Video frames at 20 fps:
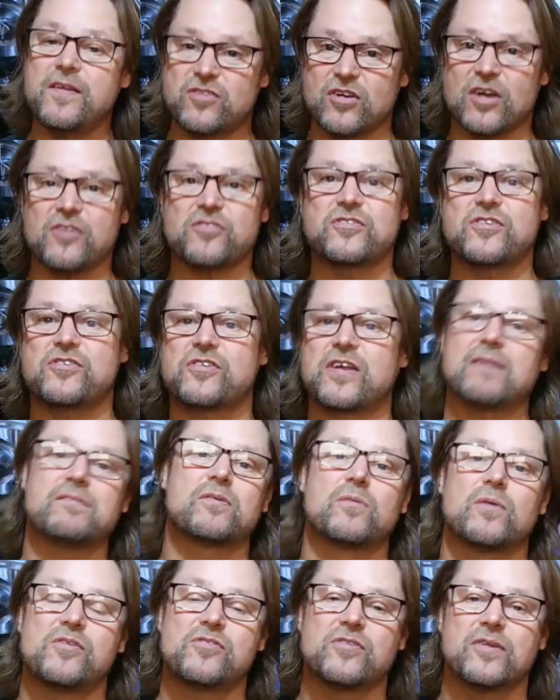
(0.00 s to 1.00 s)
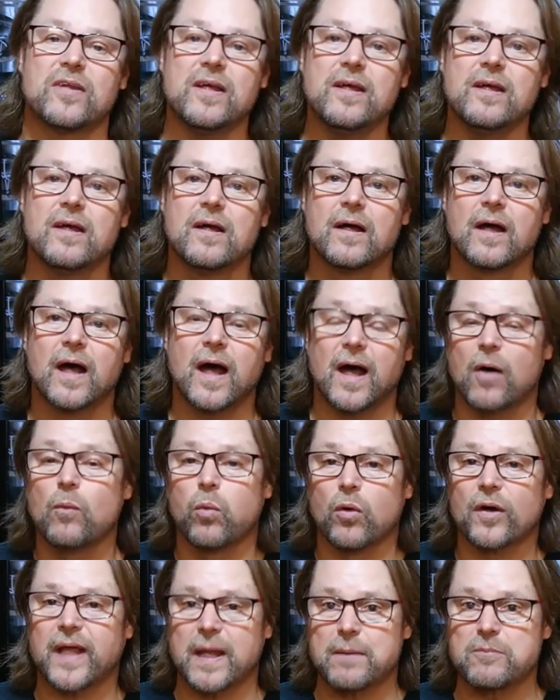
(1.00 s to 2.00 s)
just discovered recently. Uh,
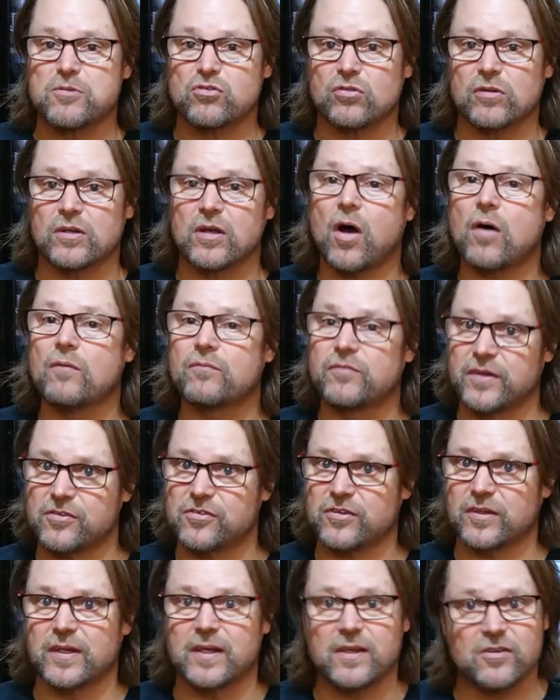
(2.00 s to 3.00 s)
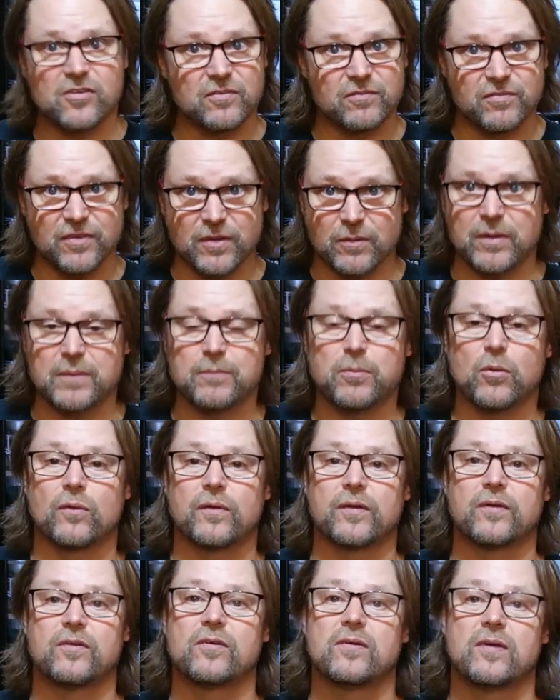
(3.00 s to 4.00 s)
water chemistry obviously is very
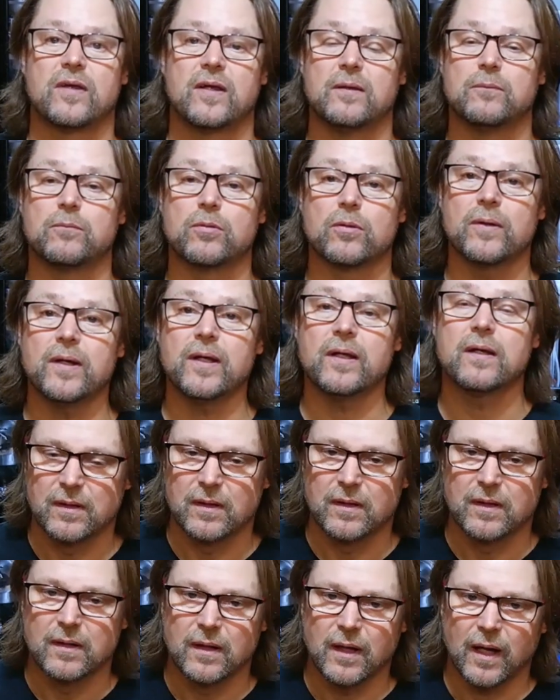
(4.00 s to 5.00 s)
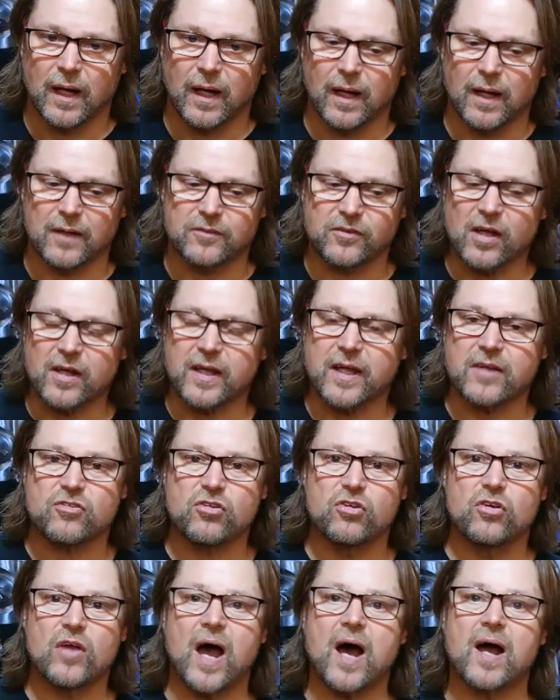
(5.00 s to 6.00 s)
important in brewing. Uh, don't get
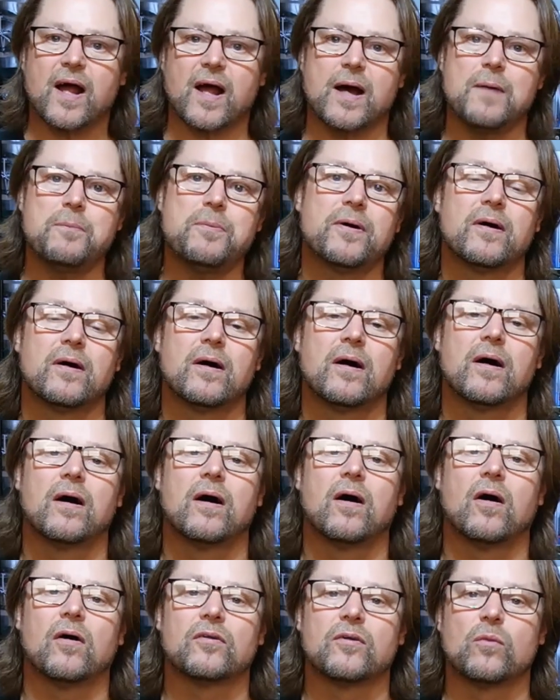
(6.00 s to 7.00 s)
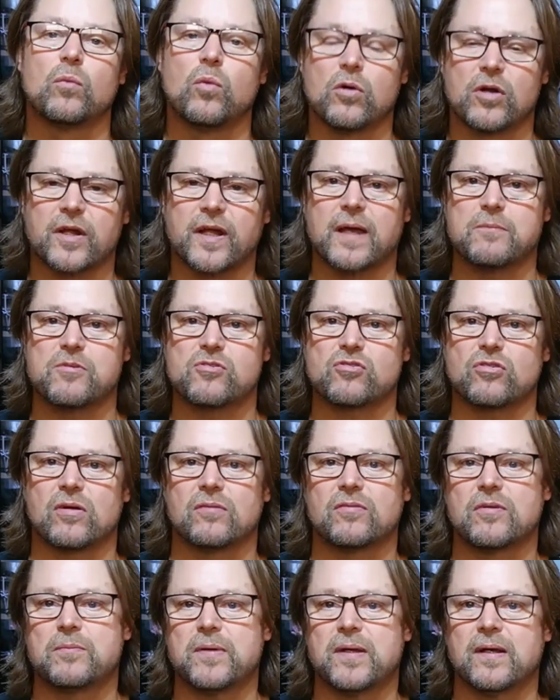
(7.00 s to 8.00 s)
too hung up on the water chemistry
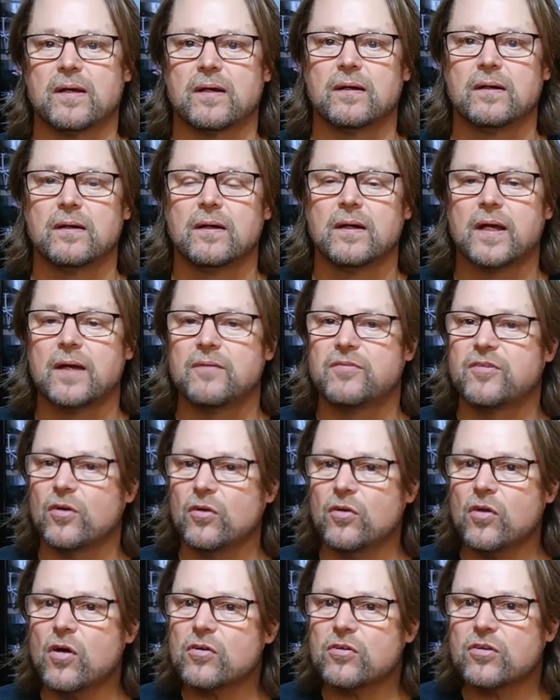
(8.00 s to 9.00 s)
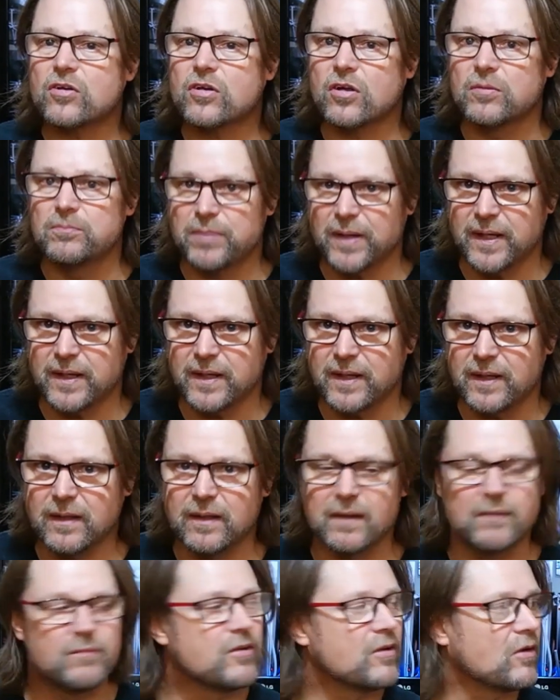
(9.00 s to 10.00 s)
of your beer. If you're not competing,
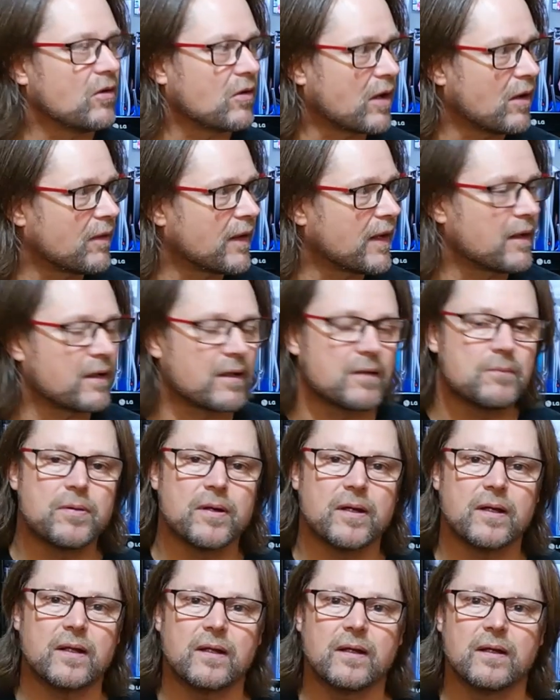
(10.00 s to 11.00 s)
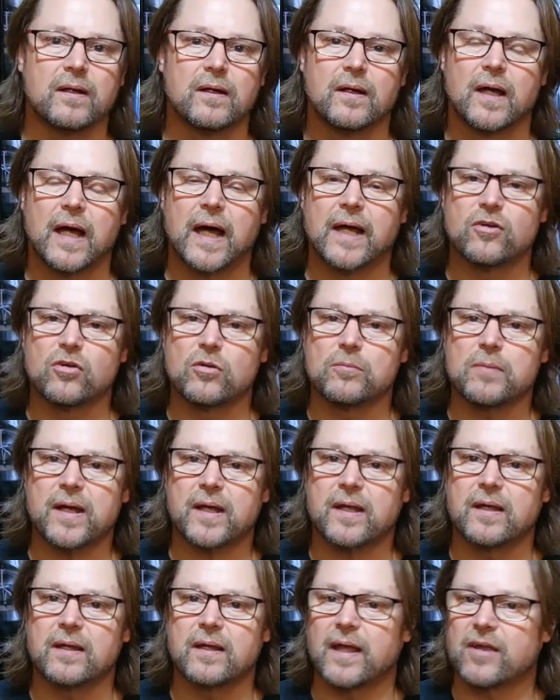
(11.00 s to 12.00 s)
if you're not going out and competing, and you're
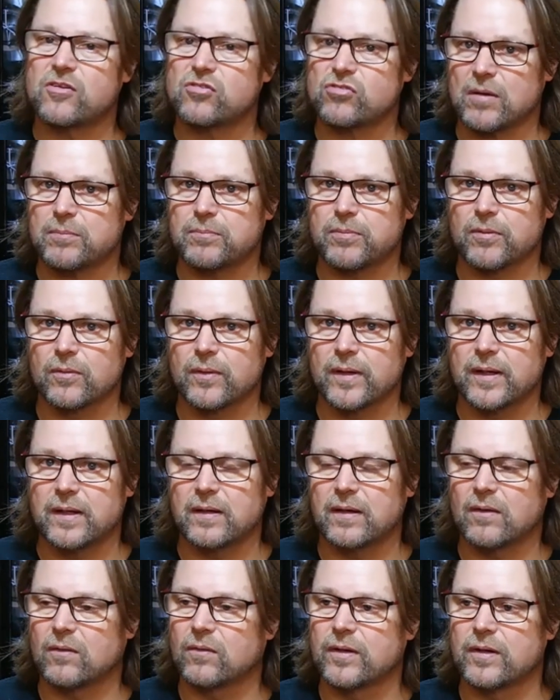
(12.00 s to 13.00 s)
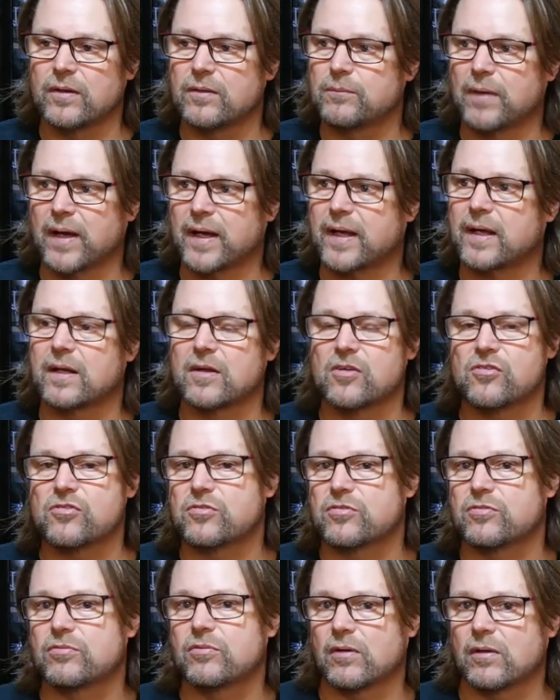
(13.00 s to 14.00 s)
making extract brewing or you're making uh,
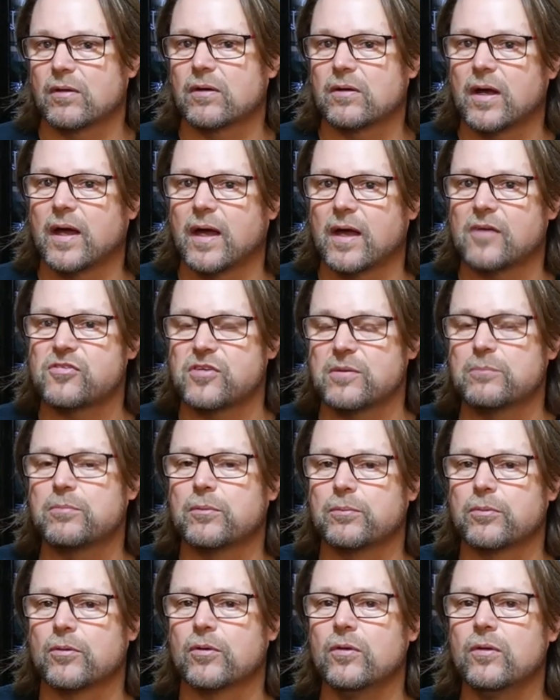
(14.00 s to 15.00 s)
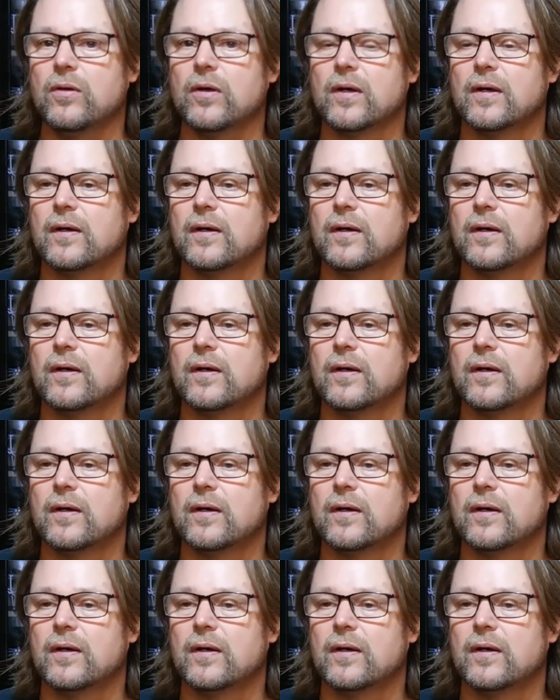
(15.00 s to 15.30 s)
a, a simple brew,